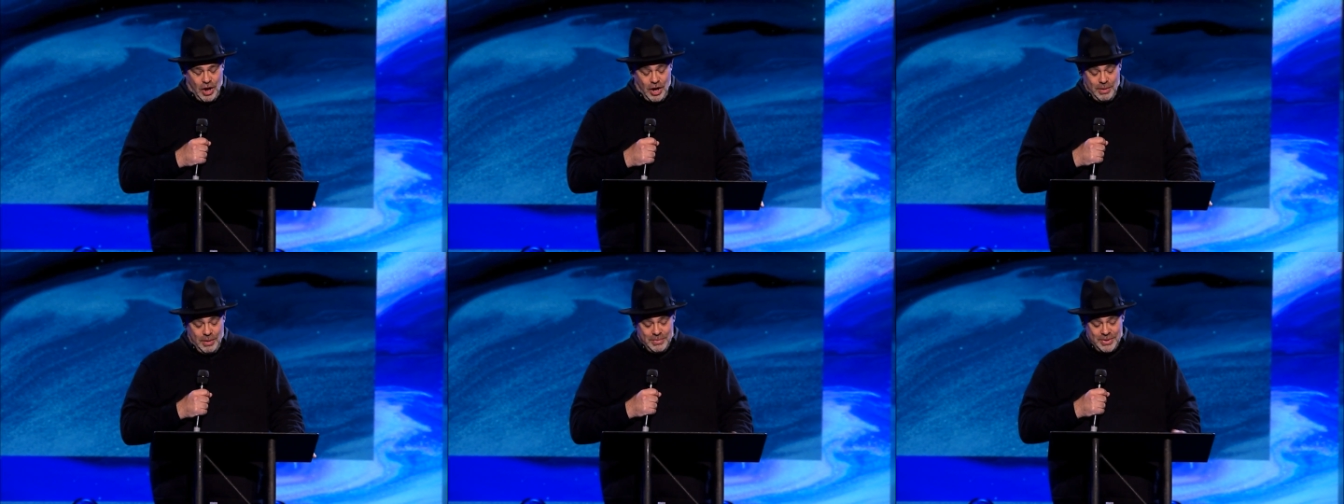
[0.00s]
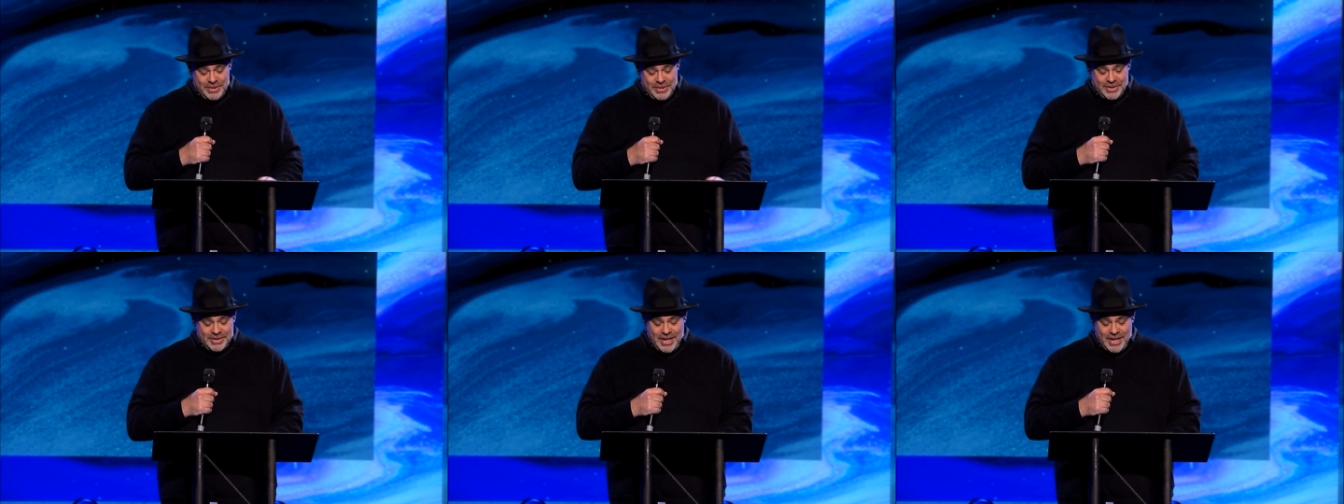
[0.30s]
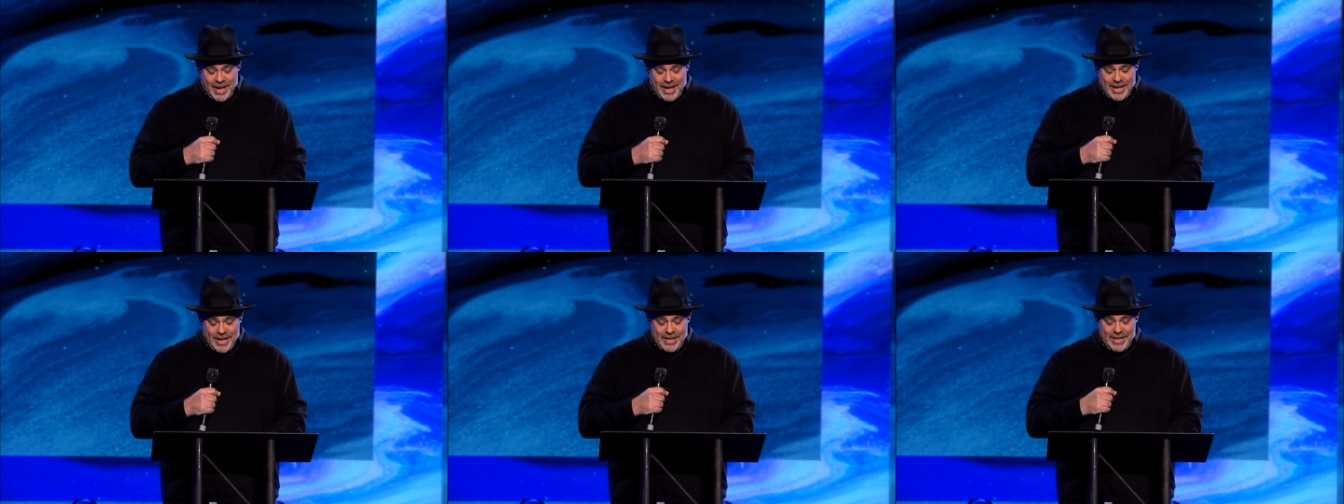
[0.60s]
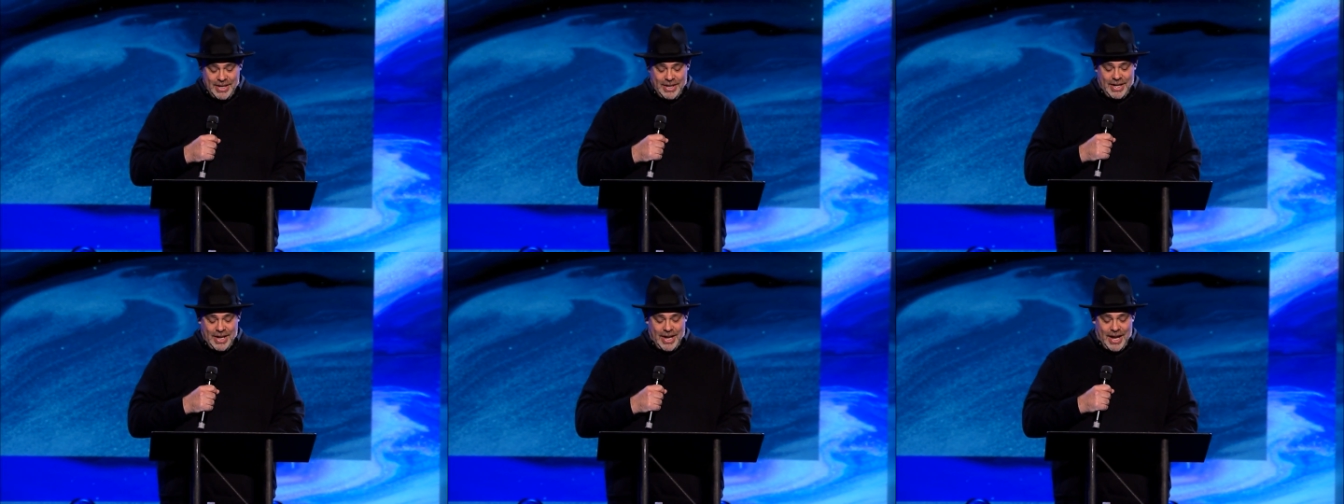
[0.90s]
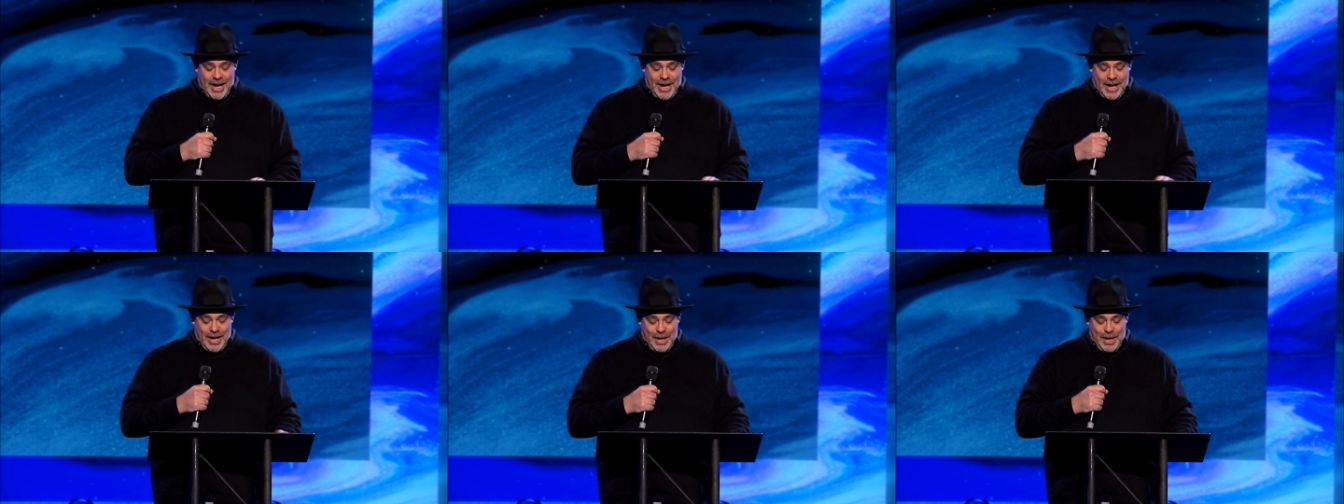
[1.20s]
our Messiah.
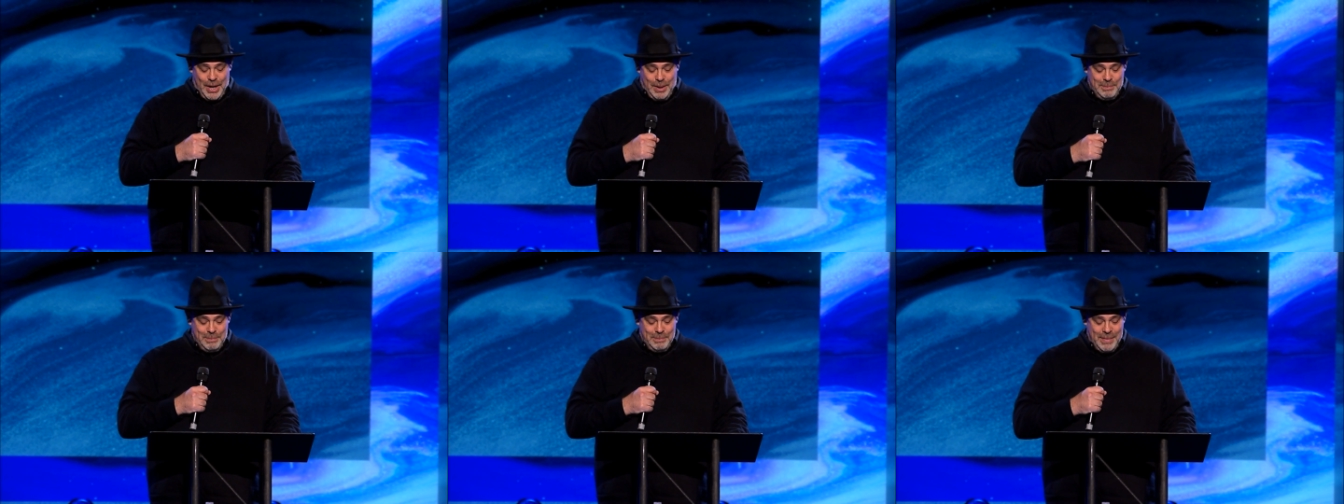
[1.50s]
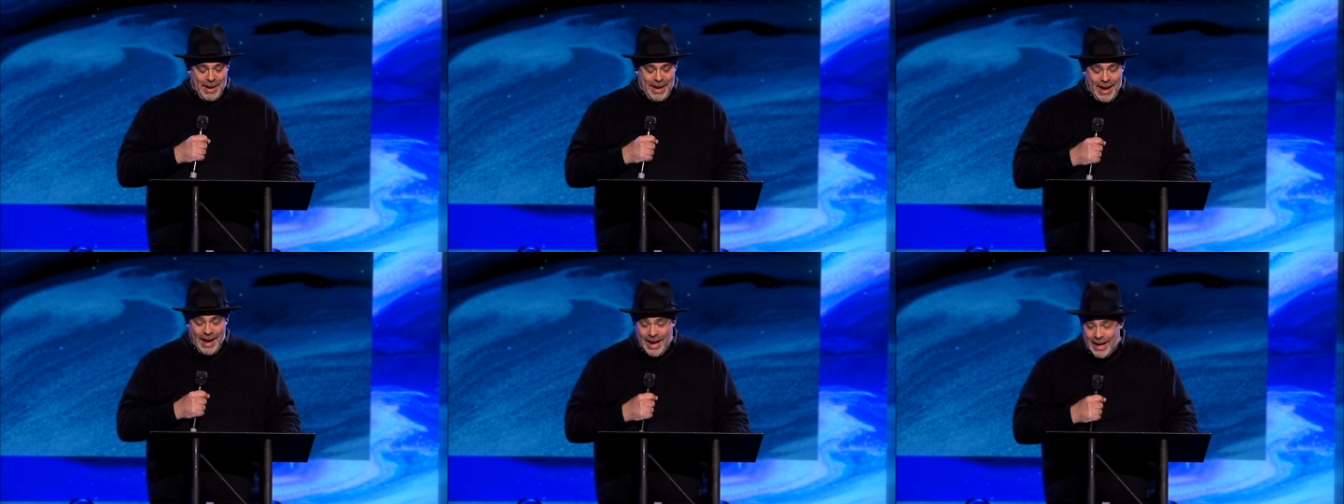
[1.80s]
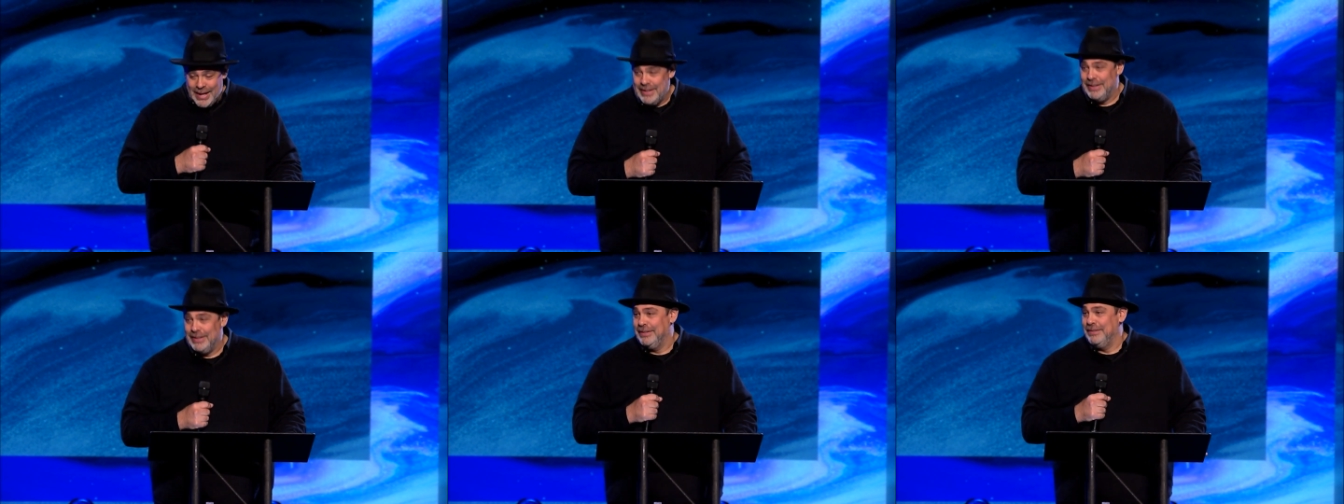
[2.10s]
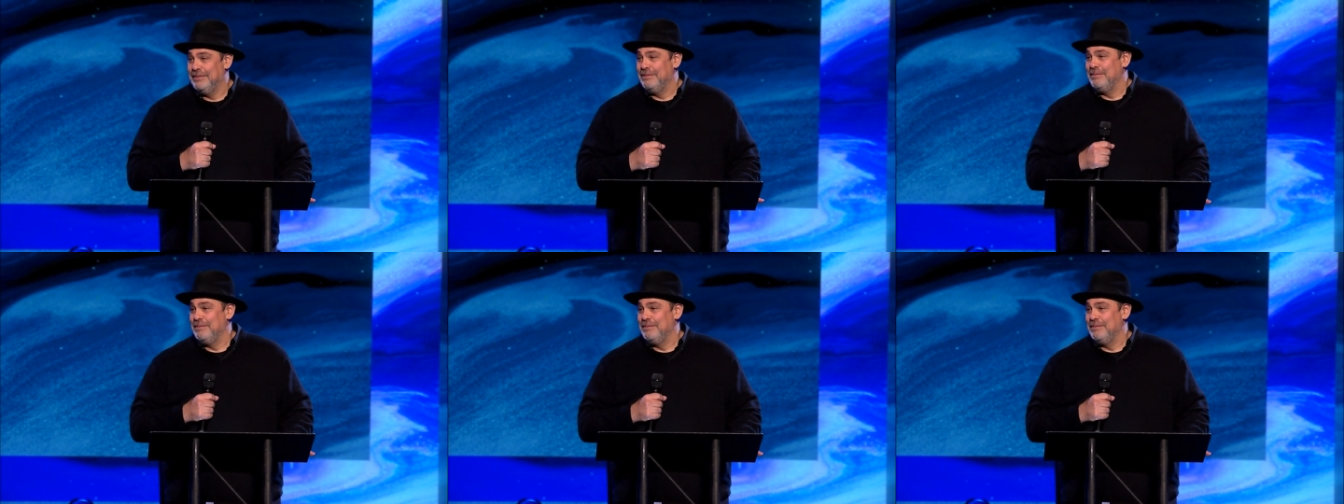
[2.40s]
Amen.